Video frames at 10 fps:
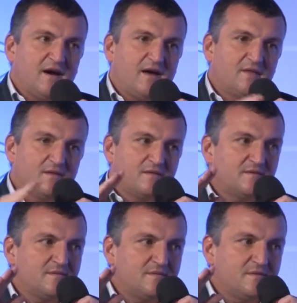And
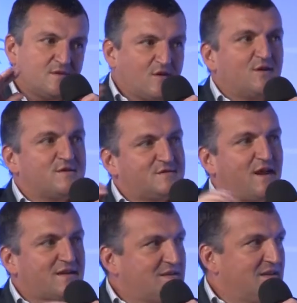third
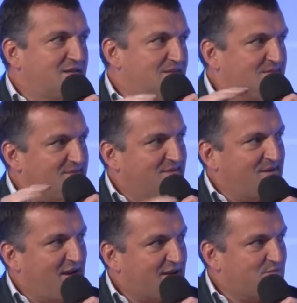tactic,
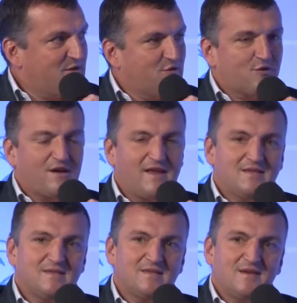last not
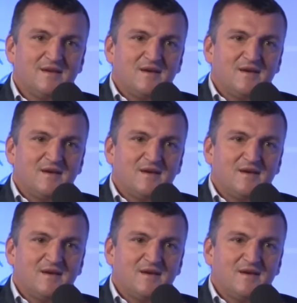least,